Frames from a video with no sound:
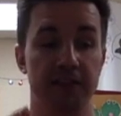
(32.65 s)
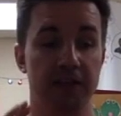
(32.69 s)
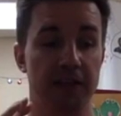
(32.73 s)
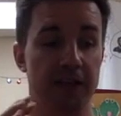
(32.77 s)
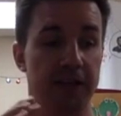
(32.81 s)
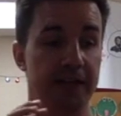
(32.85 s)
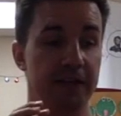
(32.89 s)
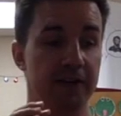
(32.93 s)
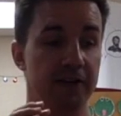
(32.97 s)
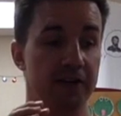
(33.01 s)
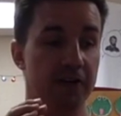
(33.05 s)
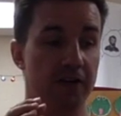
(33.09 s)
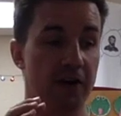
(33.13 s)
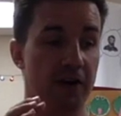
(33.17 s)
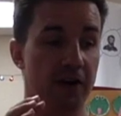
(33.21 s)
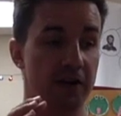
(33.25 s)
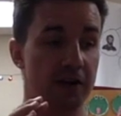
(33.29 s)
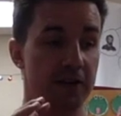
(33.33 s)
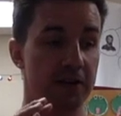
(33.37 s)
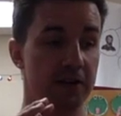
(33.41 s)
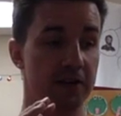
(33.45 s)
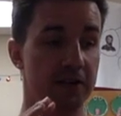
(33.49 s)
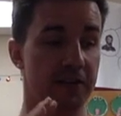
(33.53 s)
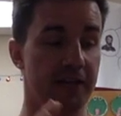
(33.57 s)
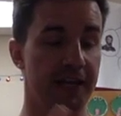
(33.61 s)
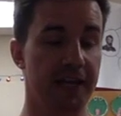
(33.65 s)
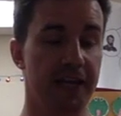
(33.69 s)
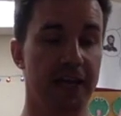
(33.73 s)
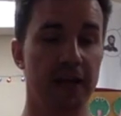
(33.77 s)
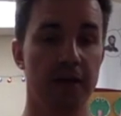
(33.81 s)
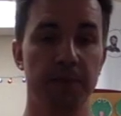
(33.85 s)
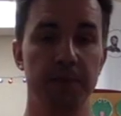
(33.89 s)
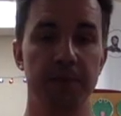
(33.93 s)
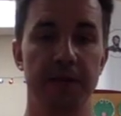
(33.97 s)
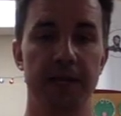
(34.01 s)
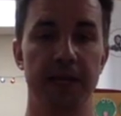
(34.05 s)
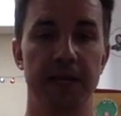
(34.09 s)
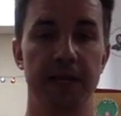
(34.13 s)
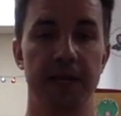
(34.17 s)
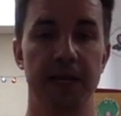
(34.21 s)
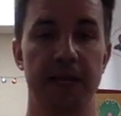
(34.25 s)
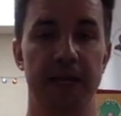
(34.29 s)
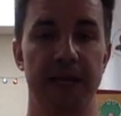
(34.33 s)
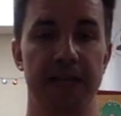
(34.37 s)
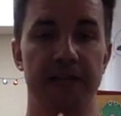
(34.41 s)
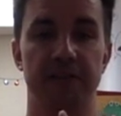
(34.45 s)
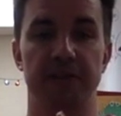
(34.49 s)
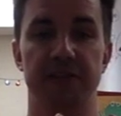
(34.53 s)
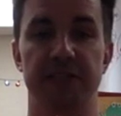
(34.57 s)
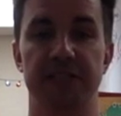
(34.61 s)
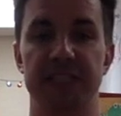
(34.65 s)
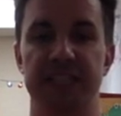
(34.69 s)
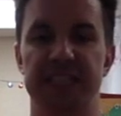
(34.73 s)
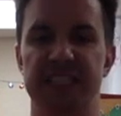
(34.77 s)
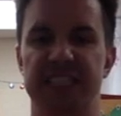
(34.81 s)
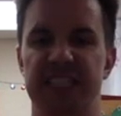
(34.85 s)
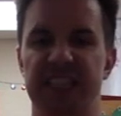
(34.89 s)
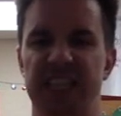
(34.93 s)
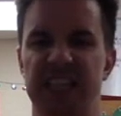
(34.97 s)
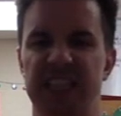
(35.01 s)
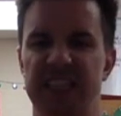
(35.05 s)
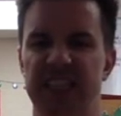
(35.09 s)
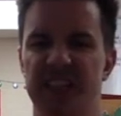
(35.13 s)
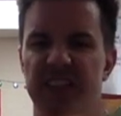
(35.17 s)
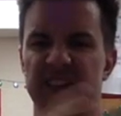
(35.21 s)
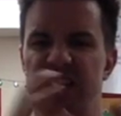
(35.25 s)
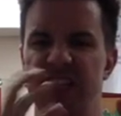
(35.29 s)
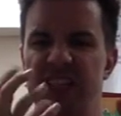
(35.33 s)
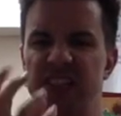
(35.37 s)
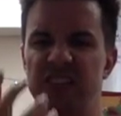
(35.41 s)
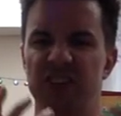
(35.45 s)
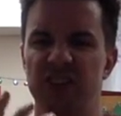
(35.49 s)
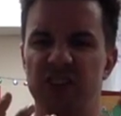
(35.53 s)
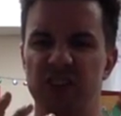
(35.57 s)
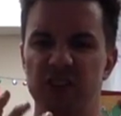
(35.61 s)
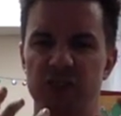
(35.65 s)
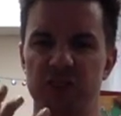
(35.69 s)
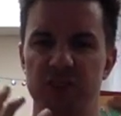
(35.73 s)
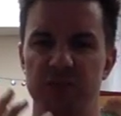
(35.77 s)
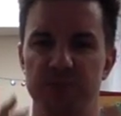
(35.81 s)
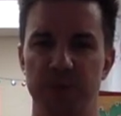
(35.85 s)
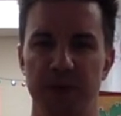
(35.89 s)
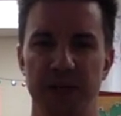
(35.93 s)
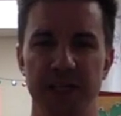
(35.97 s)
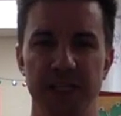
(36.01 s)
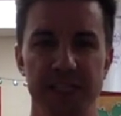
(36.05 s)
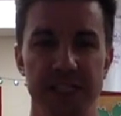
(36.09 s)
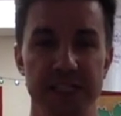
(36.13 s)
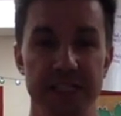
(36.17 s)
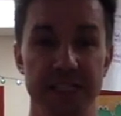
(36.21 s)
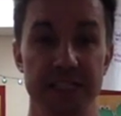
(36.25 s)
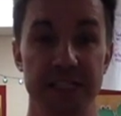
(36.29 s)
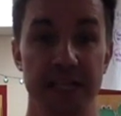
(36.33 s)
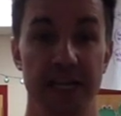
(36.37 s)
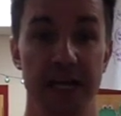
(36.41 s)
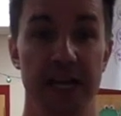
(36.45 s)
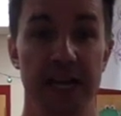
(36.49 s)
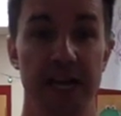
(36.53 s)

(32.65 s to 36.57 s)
Kindergarten, they come in and they're just, they're these little sponges